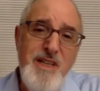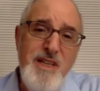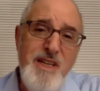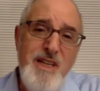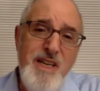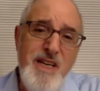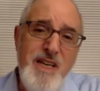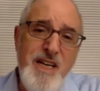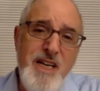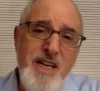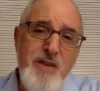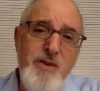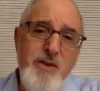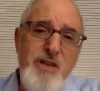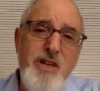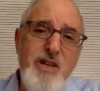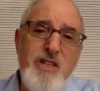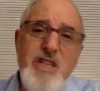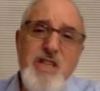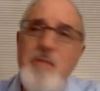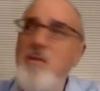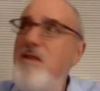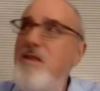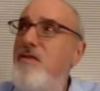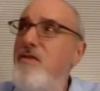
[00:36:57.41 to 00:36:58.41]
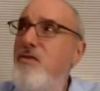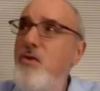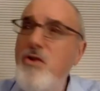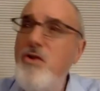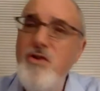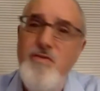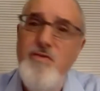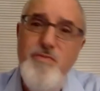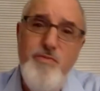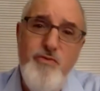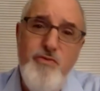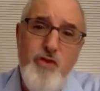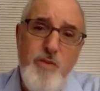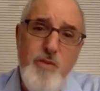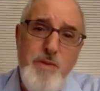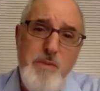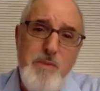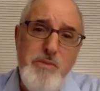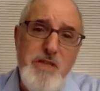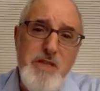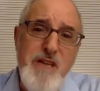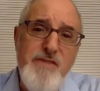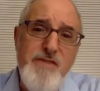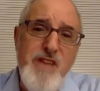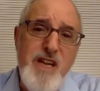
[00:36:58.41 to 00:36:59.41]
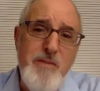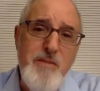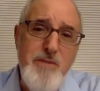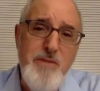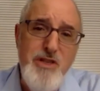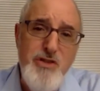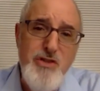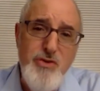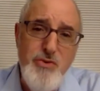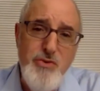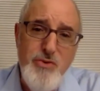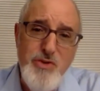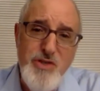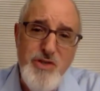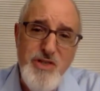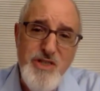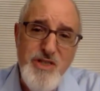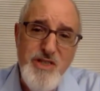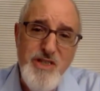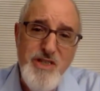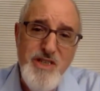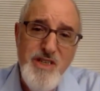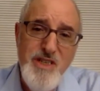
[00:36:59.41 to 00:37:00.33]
in hundred years there'll be four four people left that'll be Jews.